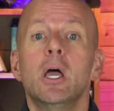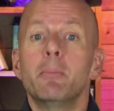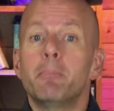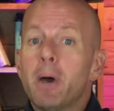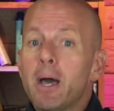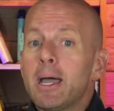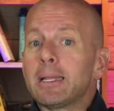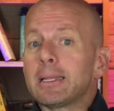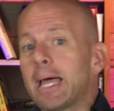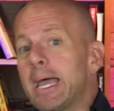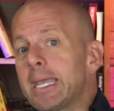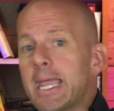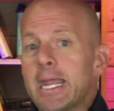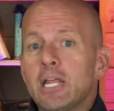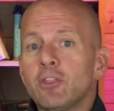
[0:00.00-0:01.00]
But
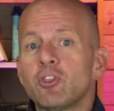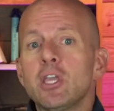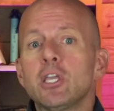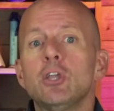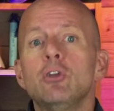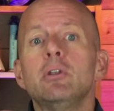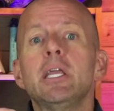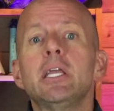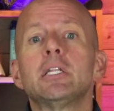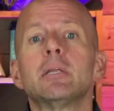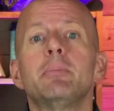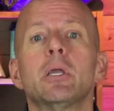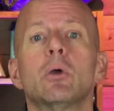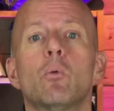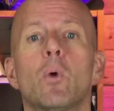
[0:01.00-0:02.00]
like anything, you need to
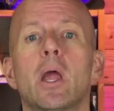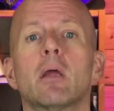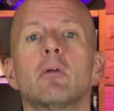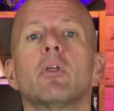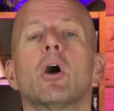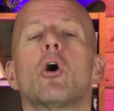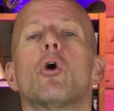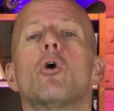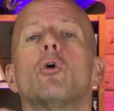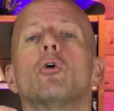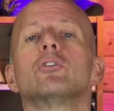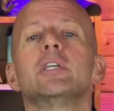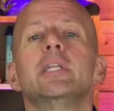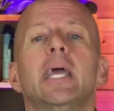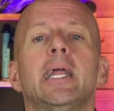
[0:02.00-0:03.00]
be aware of the
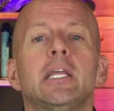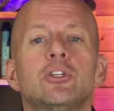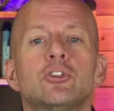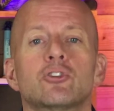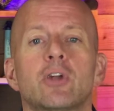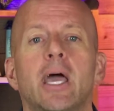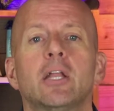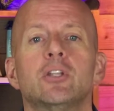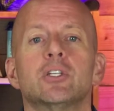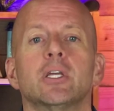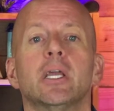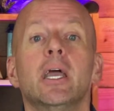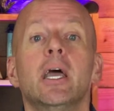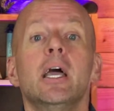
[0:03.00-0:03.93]
holes in any strategy.